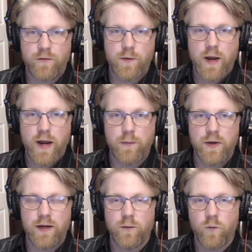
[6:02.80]
from
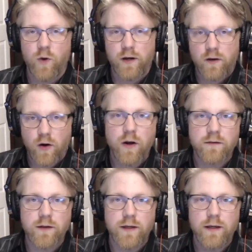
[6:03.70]
happening, and what
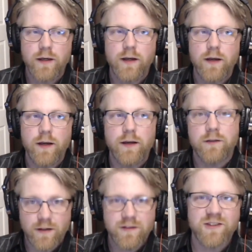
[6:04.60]
caused it is
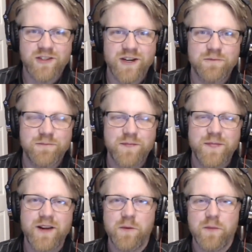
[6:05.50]
censorship.
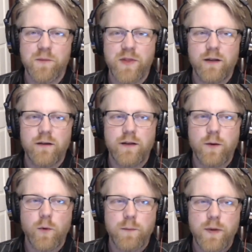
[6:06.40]
That
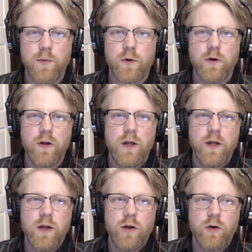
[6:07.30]
when people
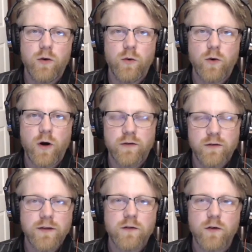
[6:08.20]
are
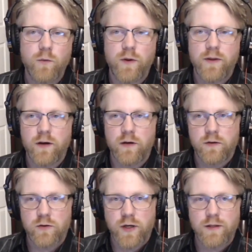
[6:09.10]
censored and when they're
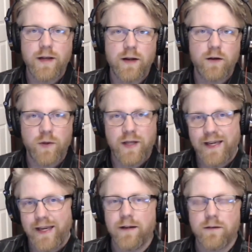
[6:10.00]
shut down and when they
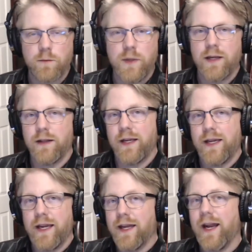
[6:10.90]
can't speak and they
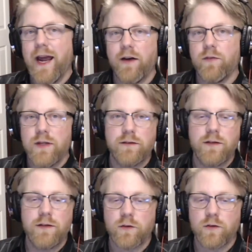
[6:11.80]
can't have these
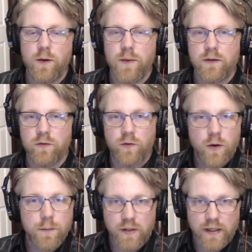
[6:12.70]
disagreements
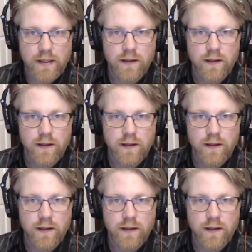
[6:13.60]
verbally,